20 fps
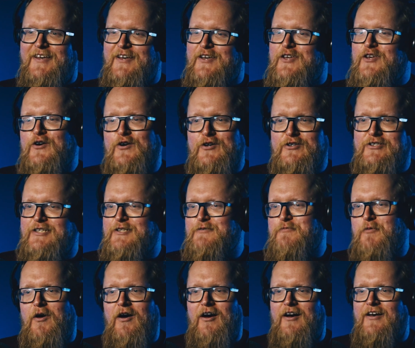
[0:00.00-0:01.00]
Yours is
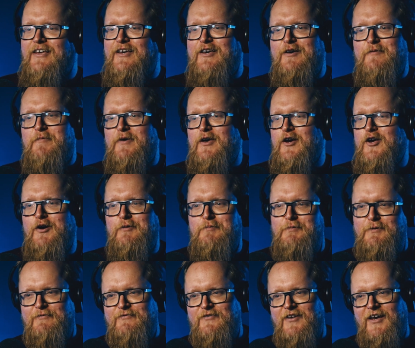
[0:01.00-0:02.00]
what? It can be a
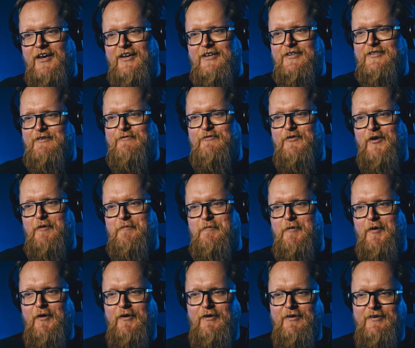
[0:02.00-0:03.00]
couple of days, if not
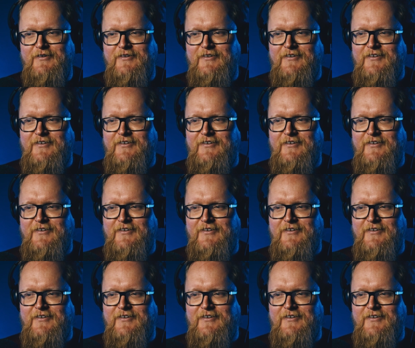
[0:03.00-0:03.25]
more.